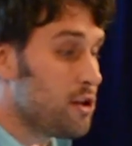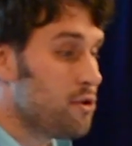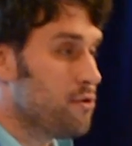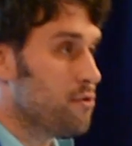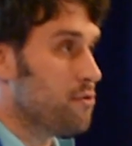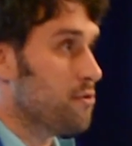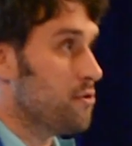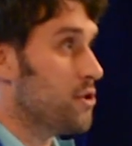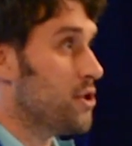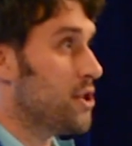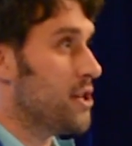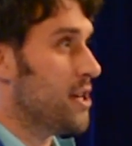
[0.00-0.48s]

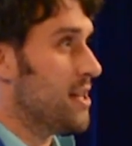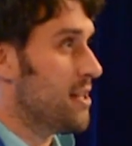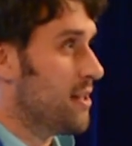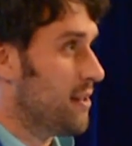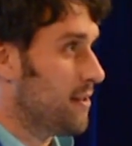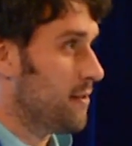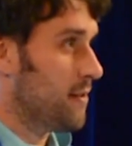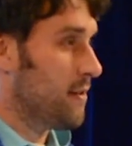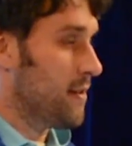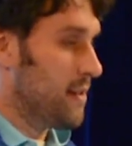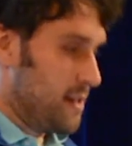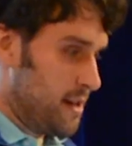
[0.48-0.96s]
huge in
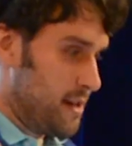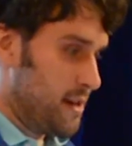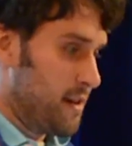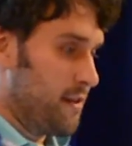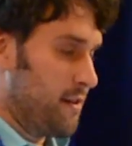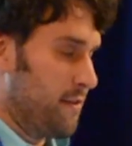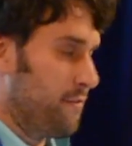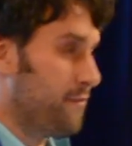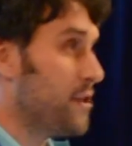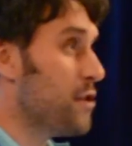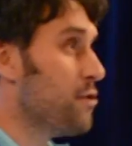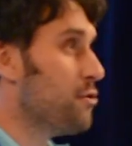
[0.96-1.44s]
the
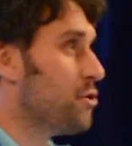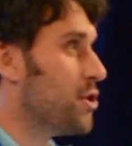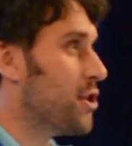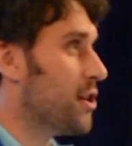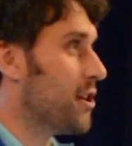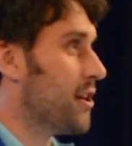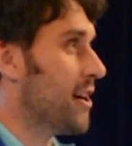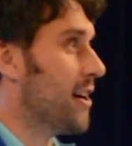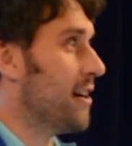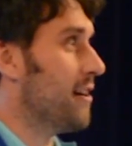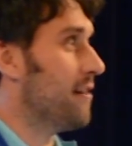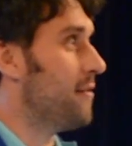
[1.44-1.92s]

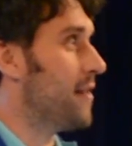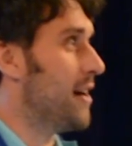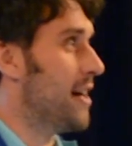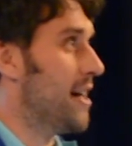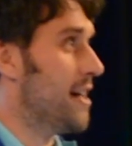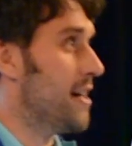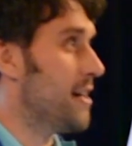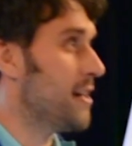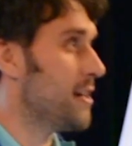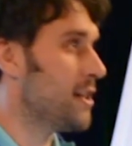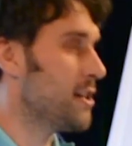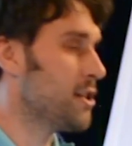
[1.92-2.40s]
future
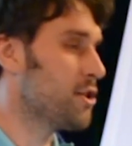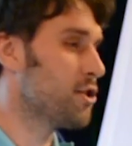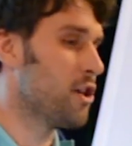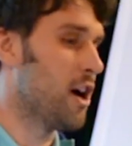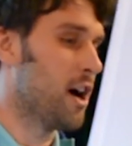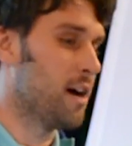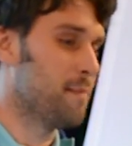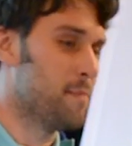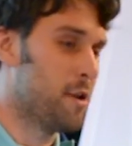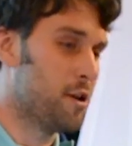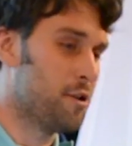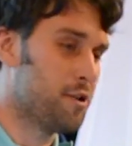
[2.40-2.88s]
of
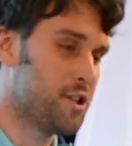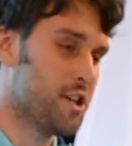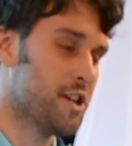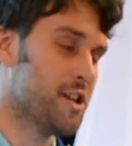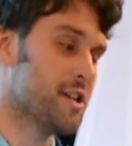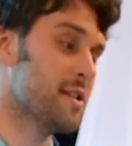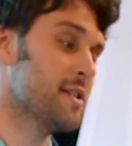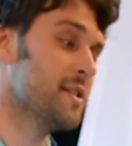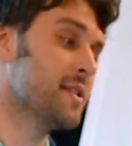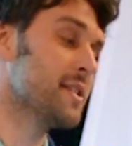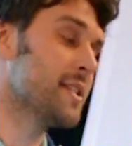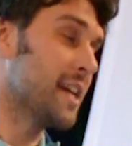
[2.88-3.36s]
strong
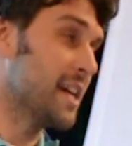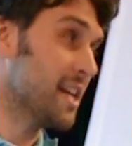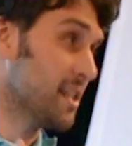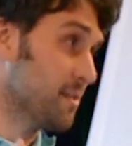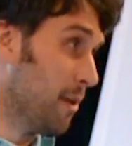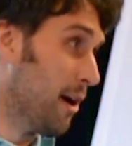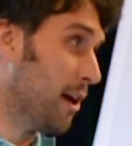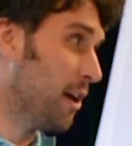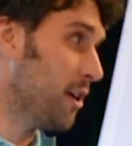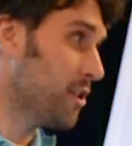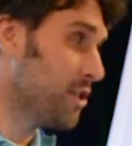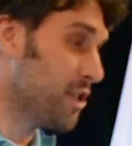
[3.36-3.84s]
motion
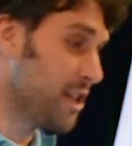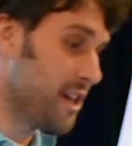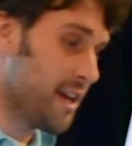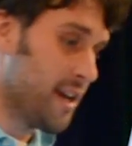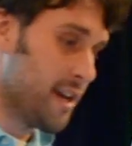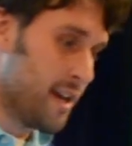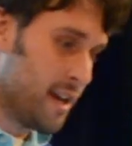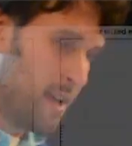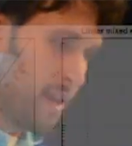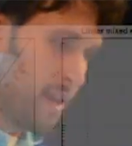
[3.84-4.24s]
seismology.